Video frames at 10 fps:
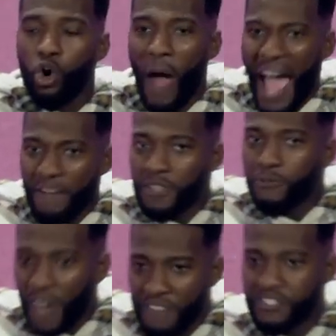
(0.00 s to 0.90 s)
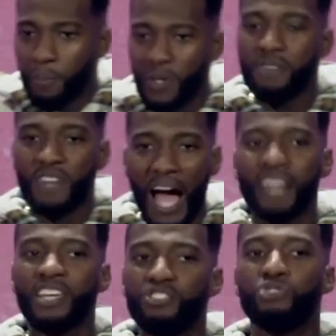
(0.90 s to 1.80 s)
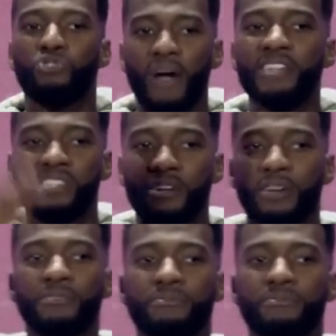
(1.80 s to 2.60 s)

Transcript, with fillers: who have the faith to believe God can do crazier.